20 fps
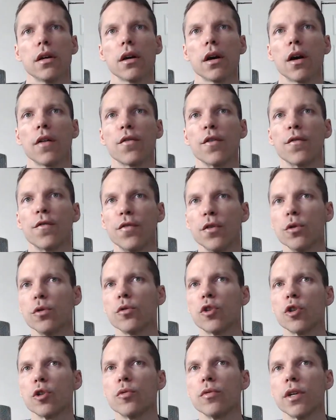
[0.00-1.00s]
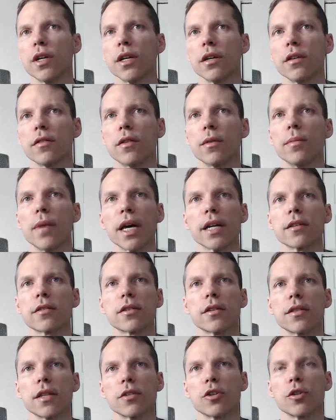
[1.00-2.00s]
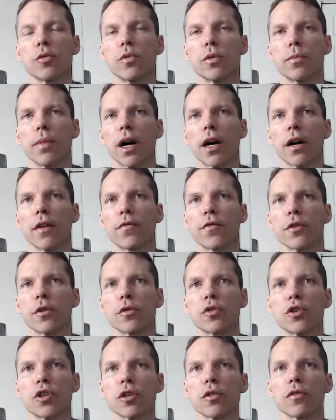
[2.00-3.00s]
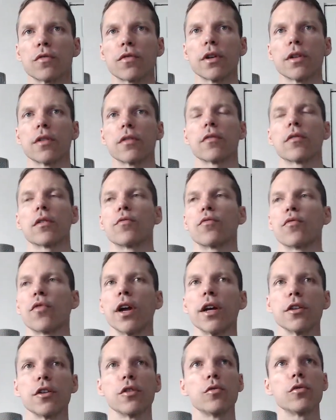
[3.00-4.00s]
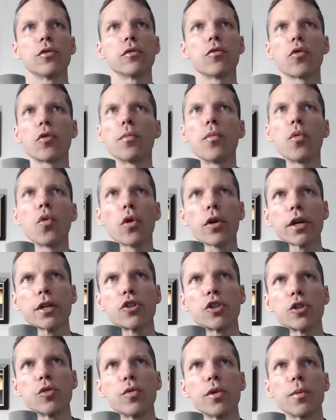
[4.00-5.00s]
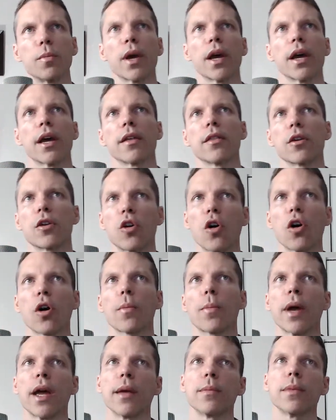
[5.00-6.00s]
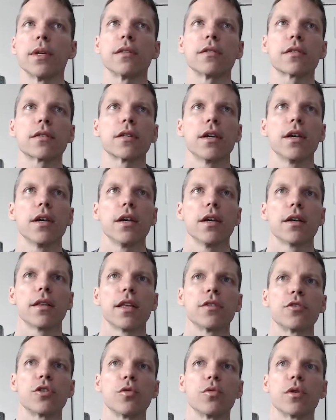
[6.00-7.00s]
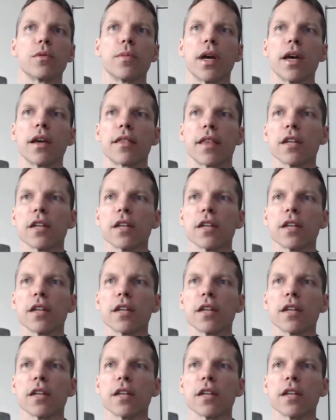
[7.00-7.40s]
of the food you need, the medicine that you would buy for your children, the rent you would, or mortgage you would pay, the car payments that you would make.